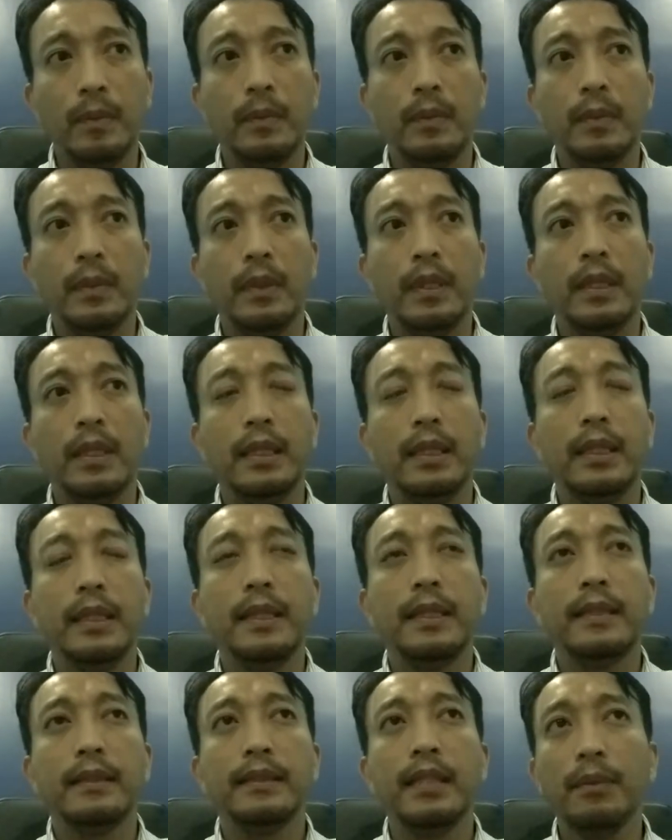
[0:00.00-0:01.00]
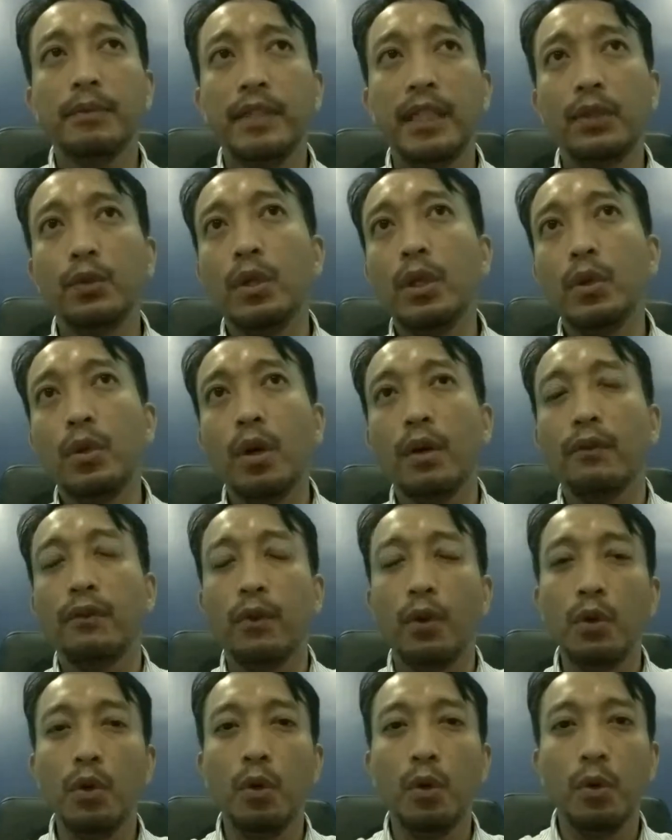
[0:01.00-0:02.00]
the subsequent
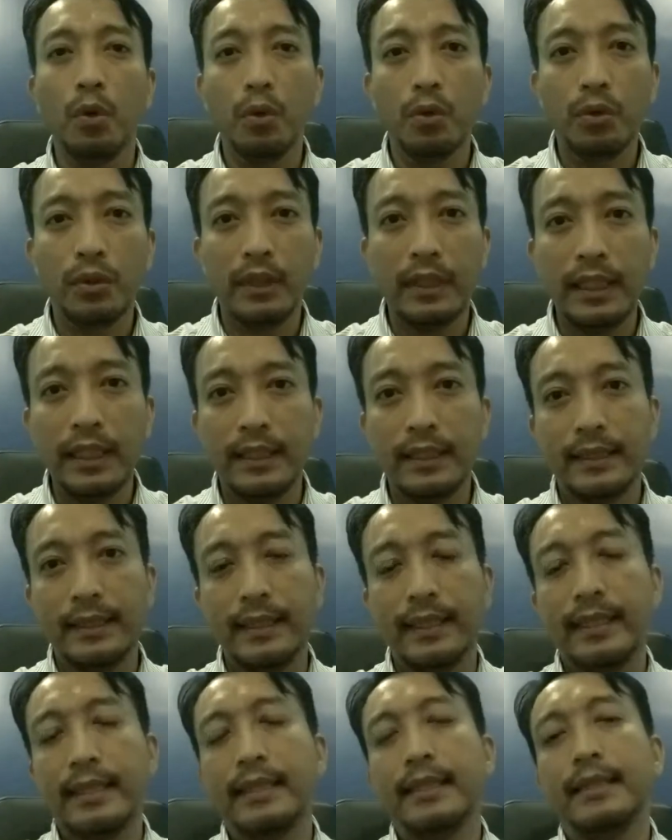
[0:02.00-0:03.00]
court follows these